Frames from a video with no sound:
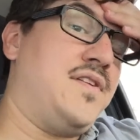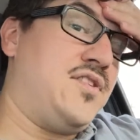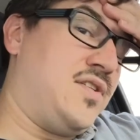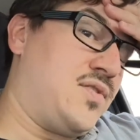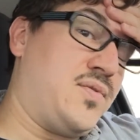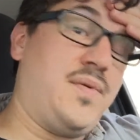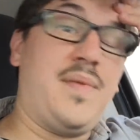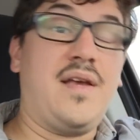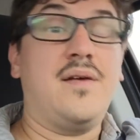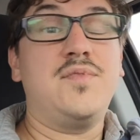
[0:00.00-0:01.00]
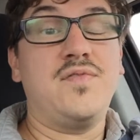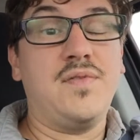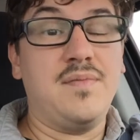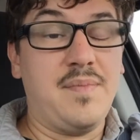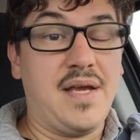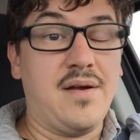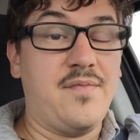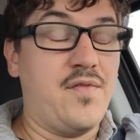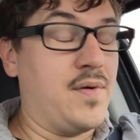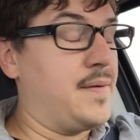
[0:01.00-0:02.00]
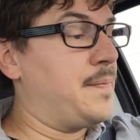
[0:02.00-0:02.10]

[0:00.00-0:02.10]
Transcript: that she is doing makeup for.